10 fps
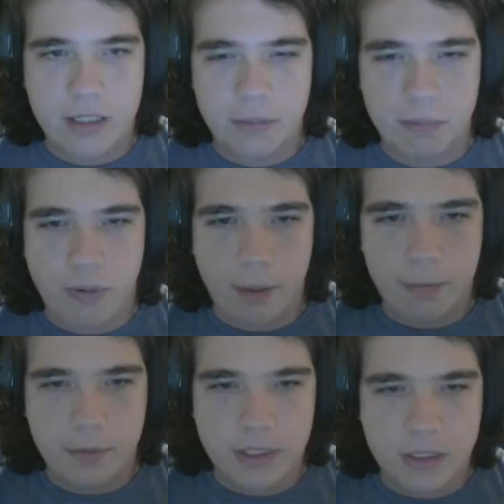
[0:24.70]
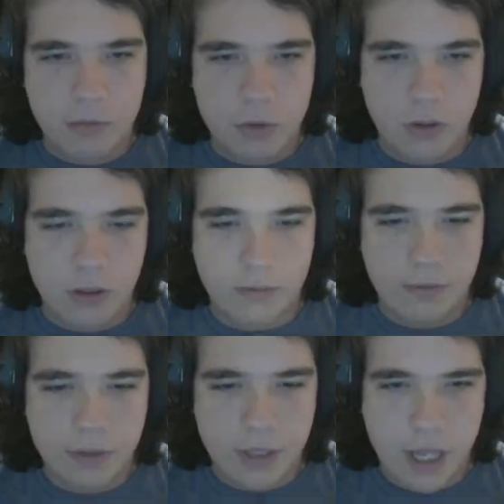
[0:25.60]
to probably some sort of
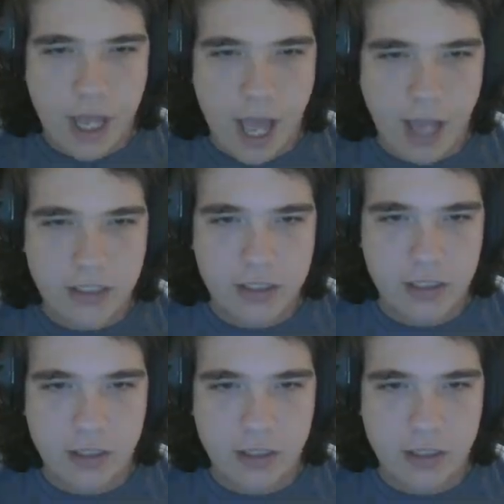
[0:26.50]
exit